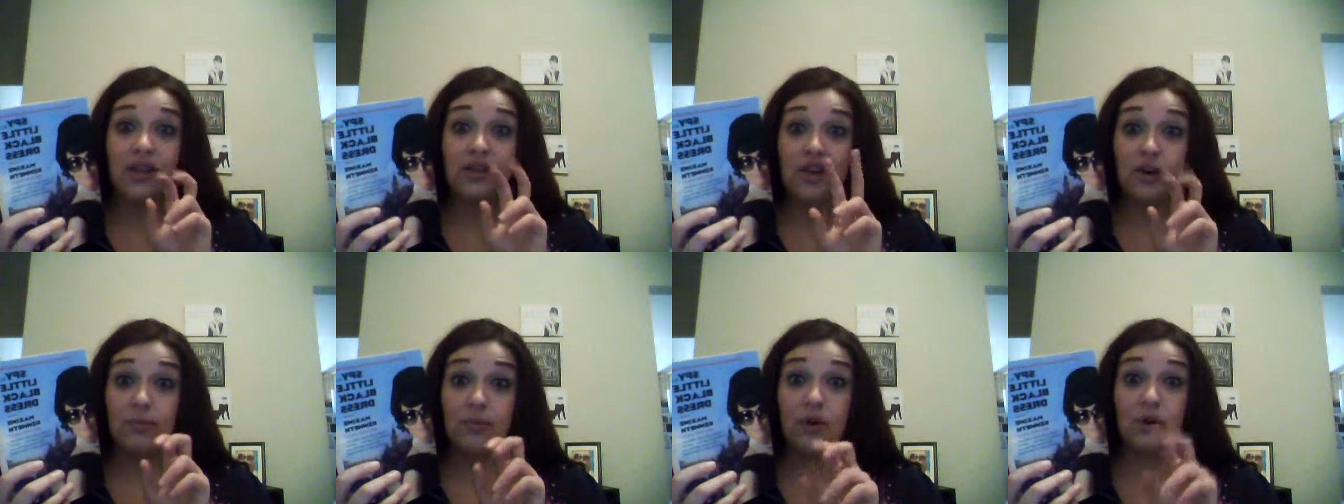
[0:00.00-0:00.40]

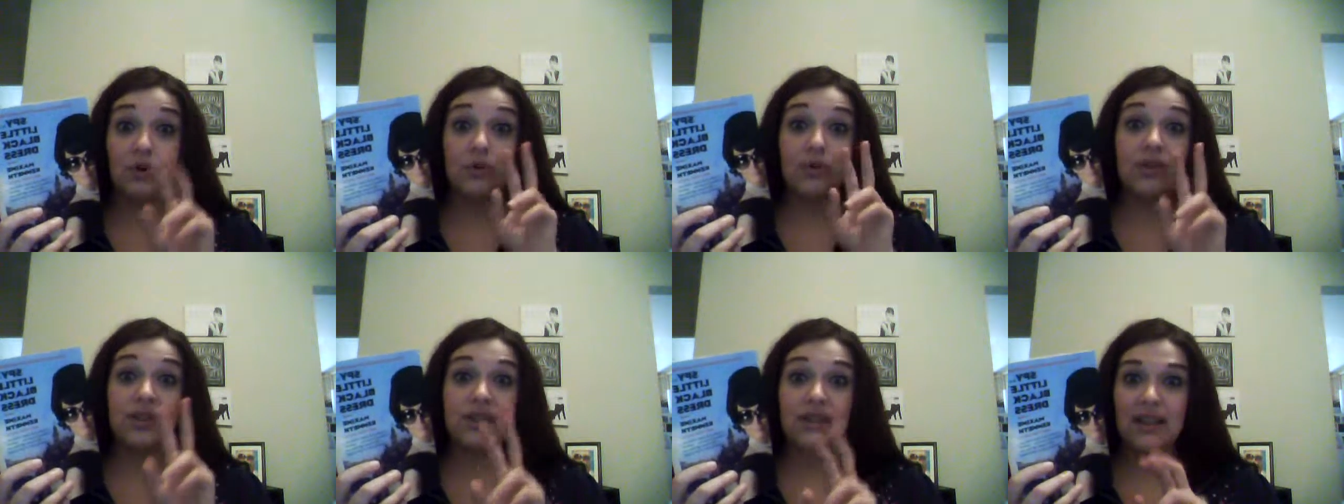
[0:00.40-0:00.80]
the
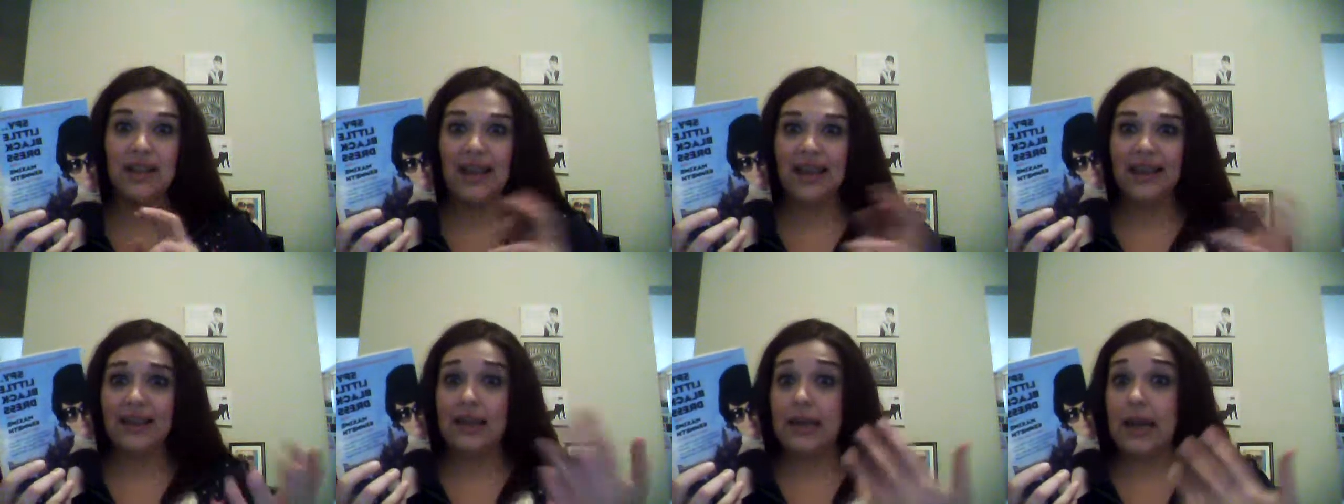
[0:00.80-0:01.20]
most,
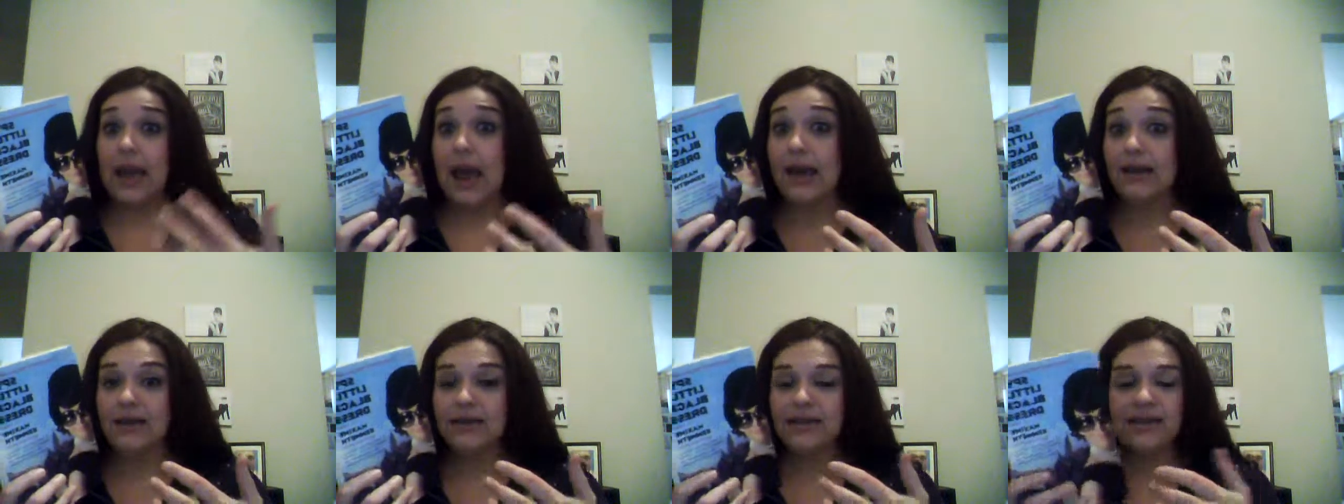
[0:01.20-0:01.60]
like
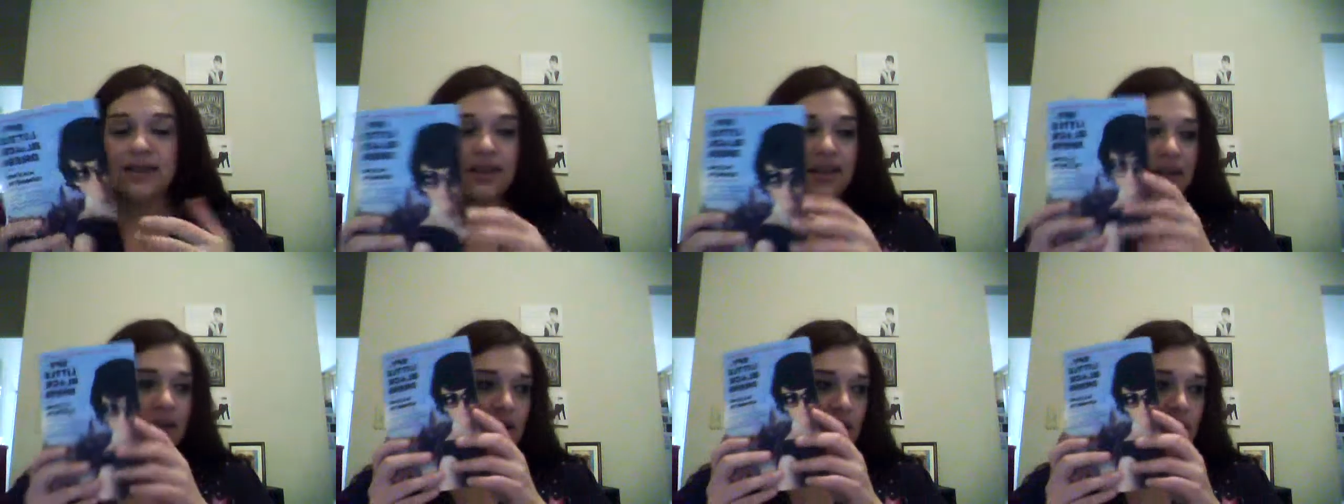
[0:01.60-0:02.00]

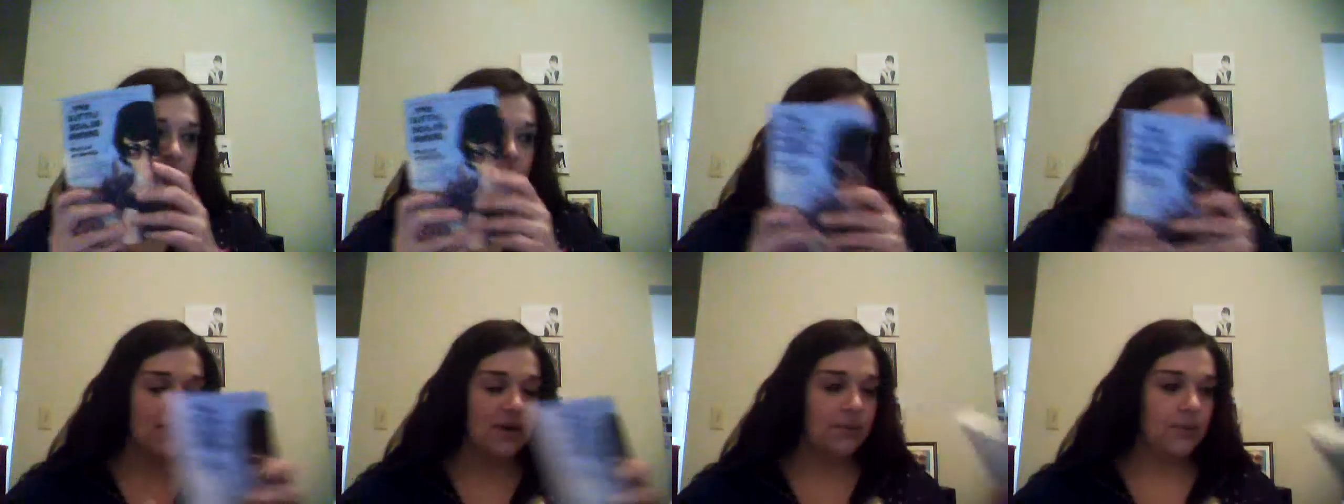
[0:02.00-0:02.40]
next.
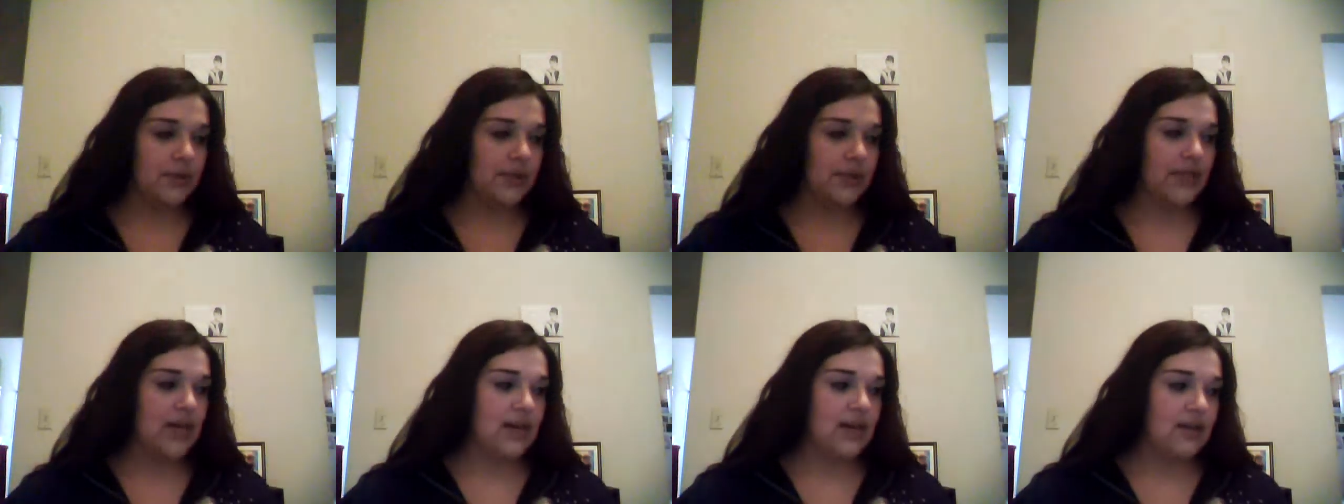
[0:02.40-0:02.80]
So I'm going to
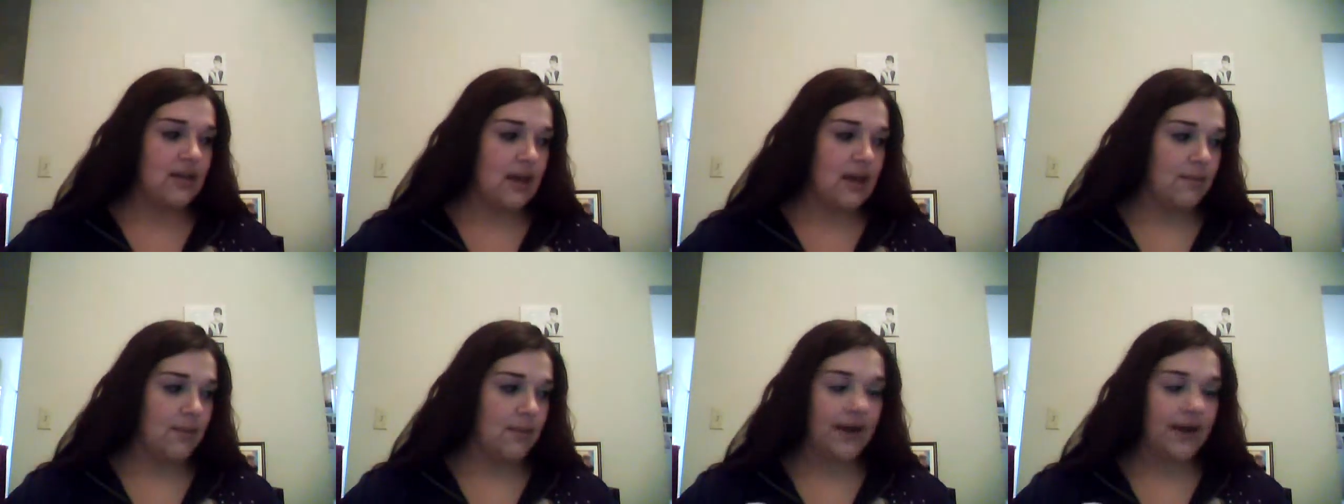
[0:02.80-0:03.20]
put that in
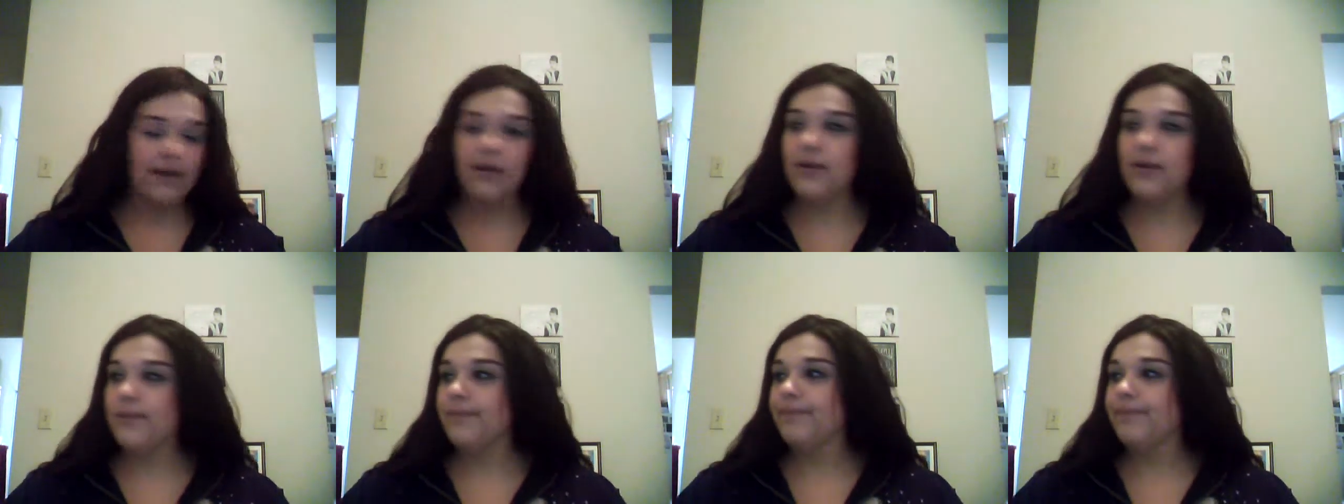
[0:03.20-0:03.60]
that
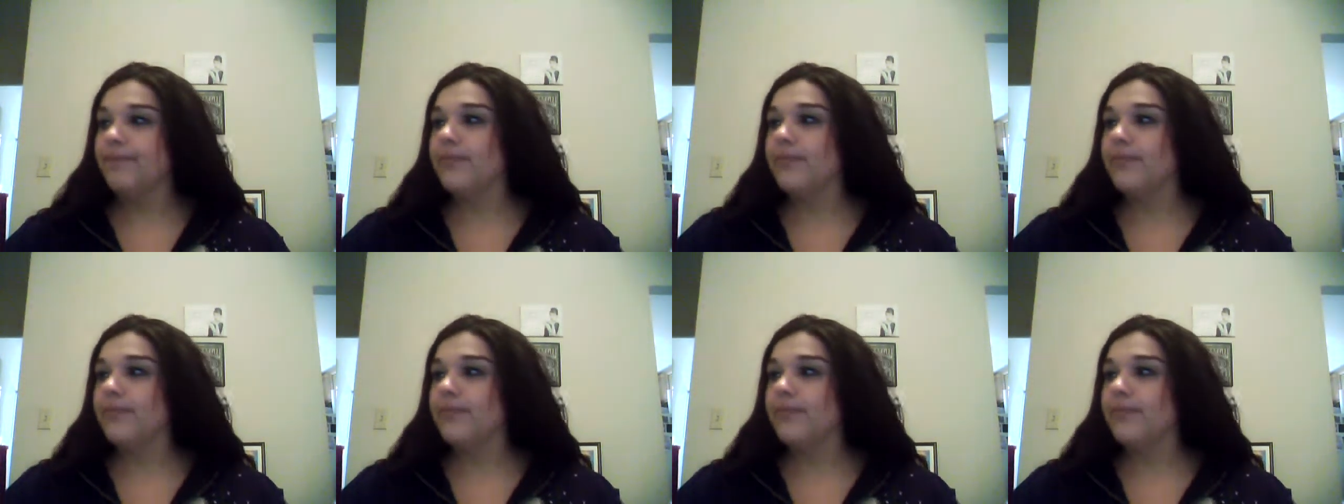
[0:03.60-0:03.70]
pile.